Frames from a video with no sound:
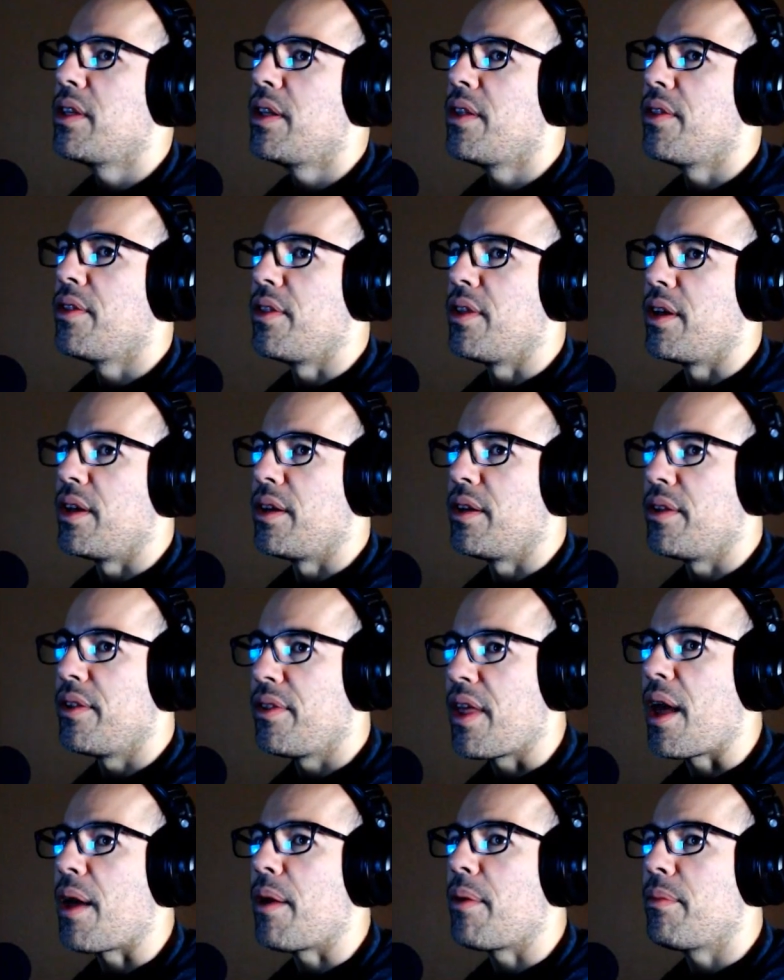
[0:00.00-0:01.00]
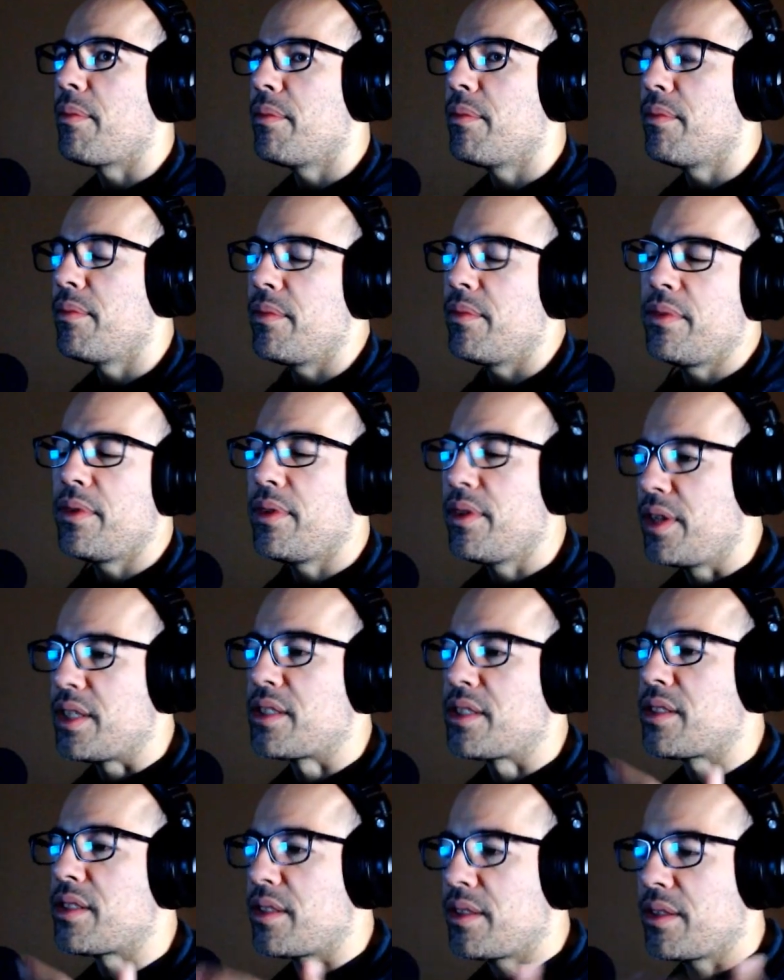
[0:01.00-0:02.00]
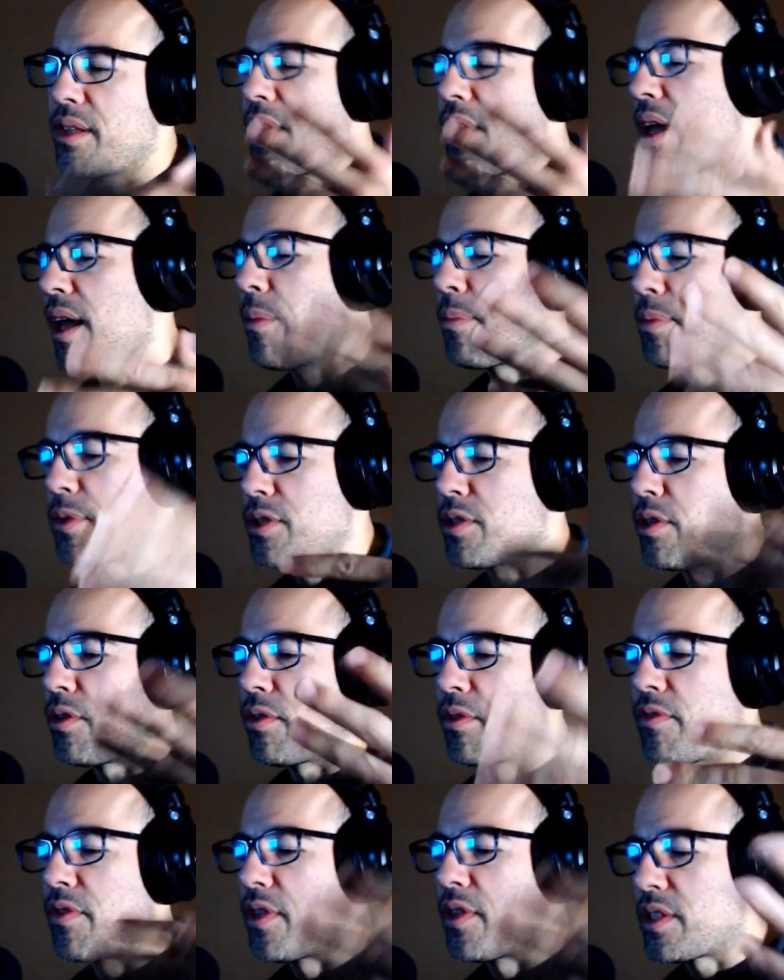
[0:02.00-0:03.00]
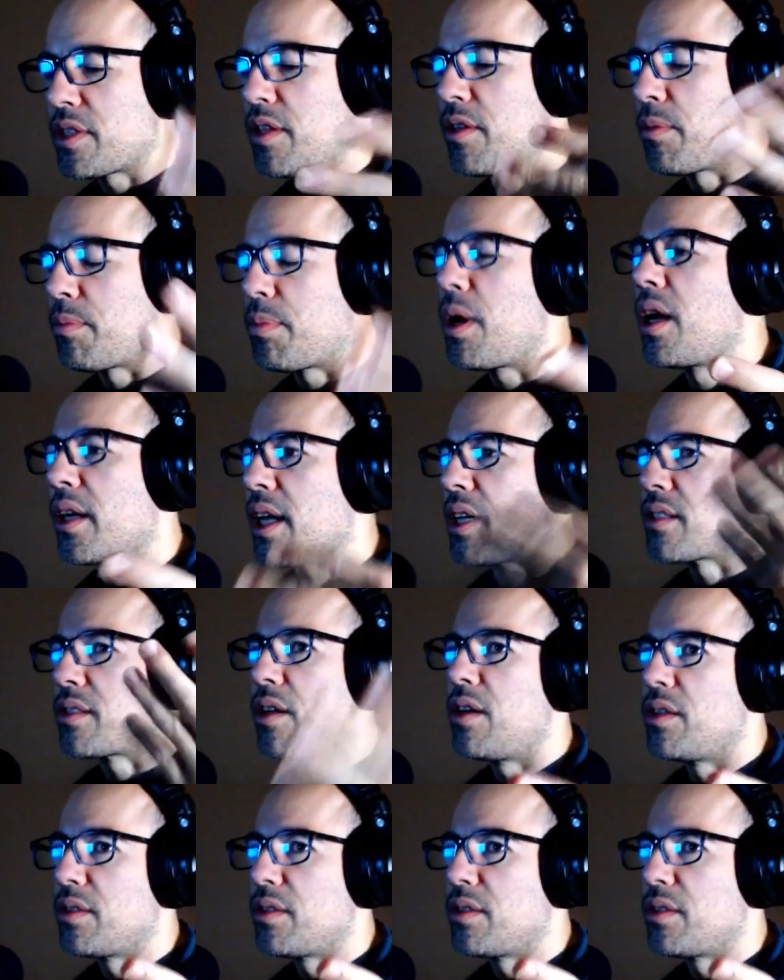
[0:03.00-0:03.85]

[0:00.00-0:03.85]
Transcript: this episode of this other podcast also.